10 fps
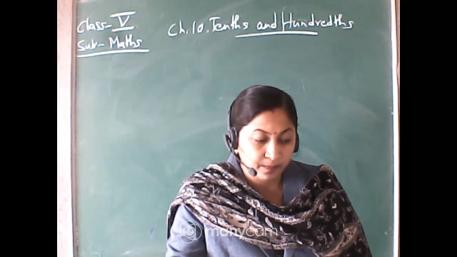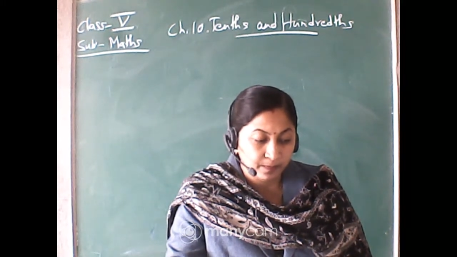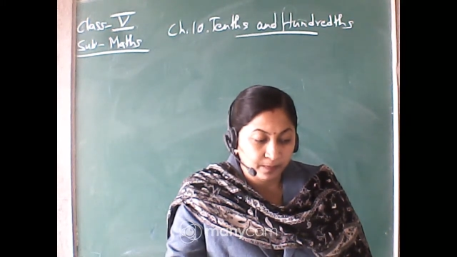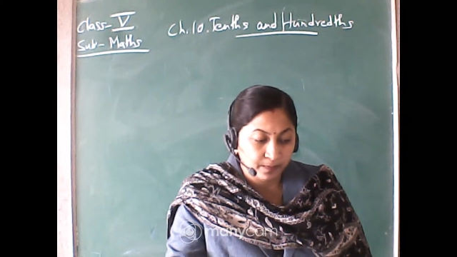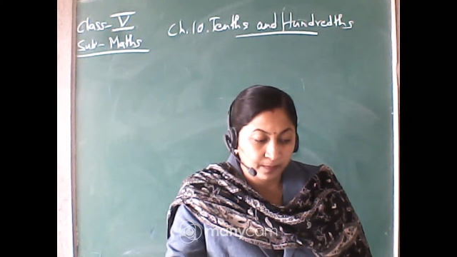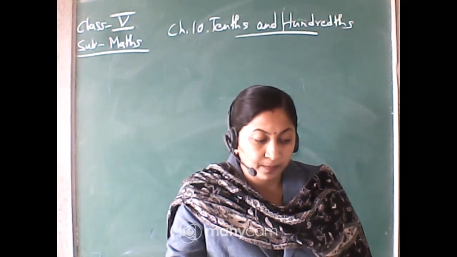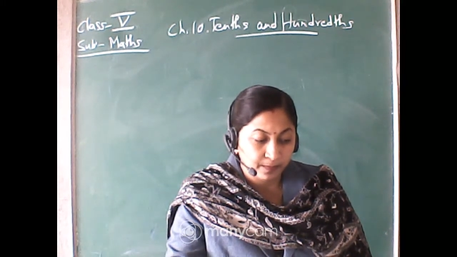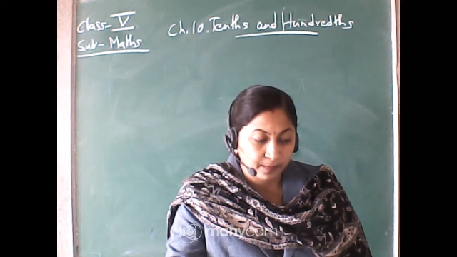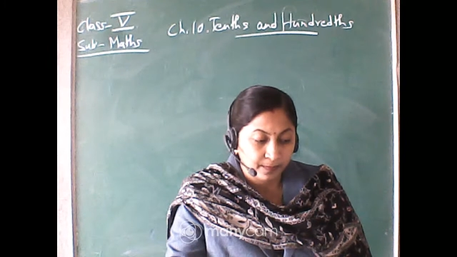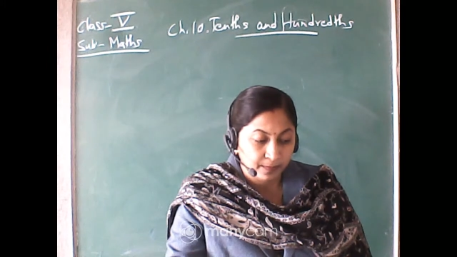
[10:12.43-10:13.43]

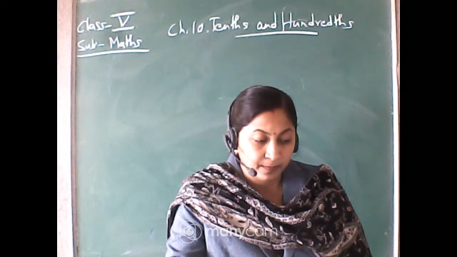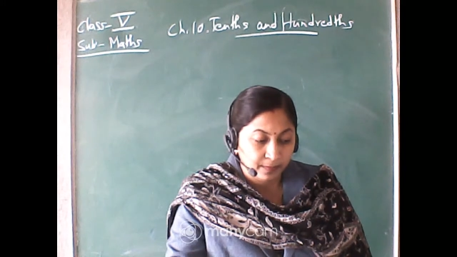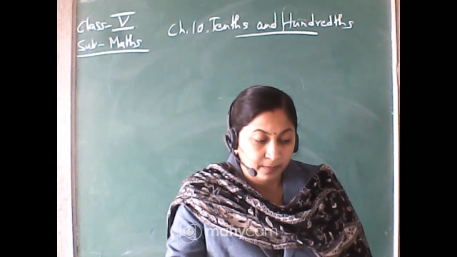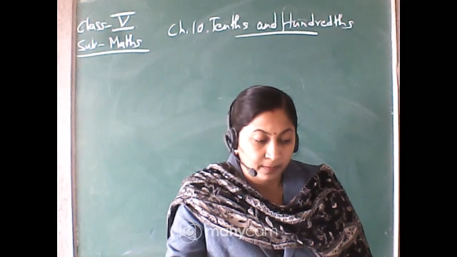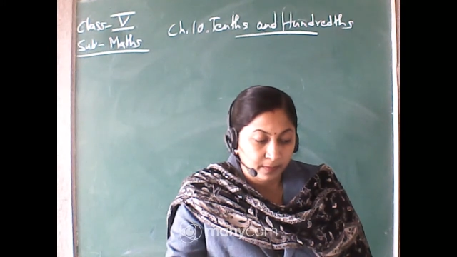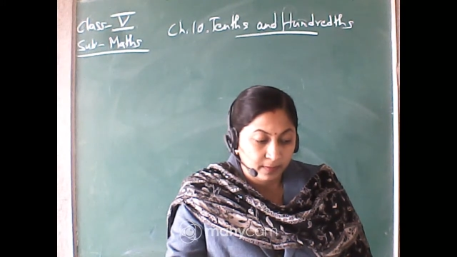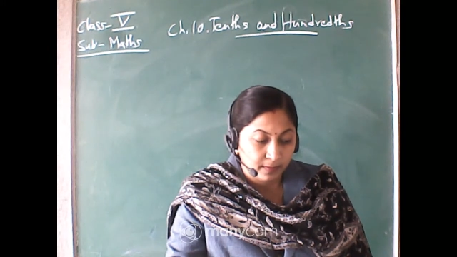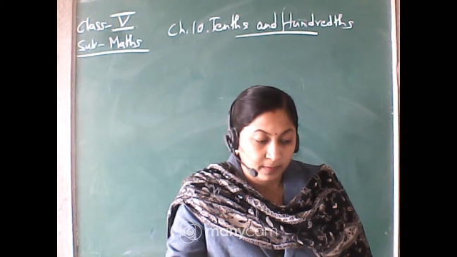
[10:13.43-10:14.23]
(no one is talking)